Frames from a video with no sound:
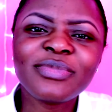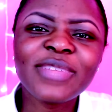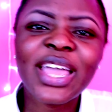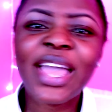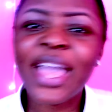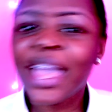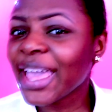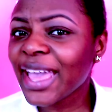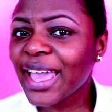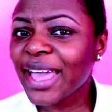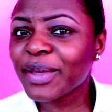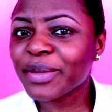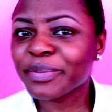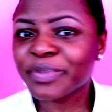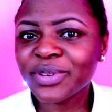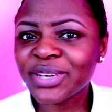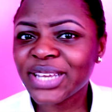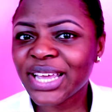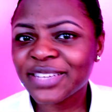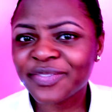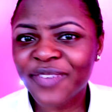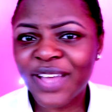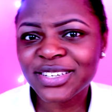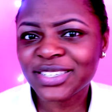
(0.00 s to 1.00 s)
hey,
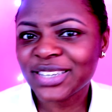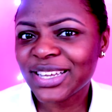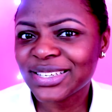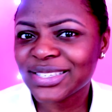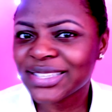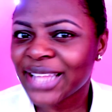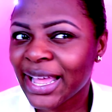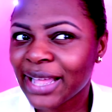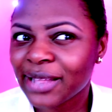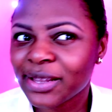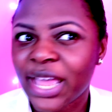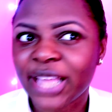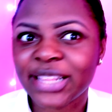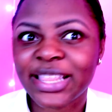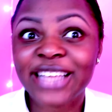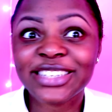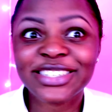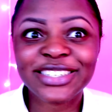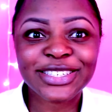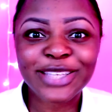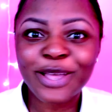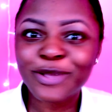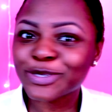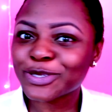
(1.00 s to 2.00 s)
Beauty X Fashion X Style, like, that
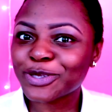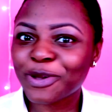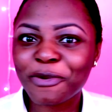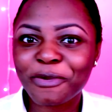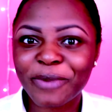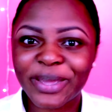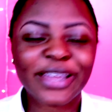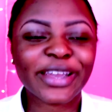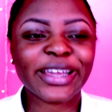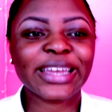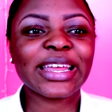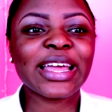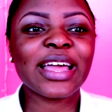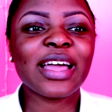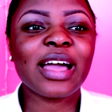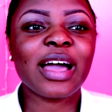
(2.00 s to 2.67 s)
just sounds so weird.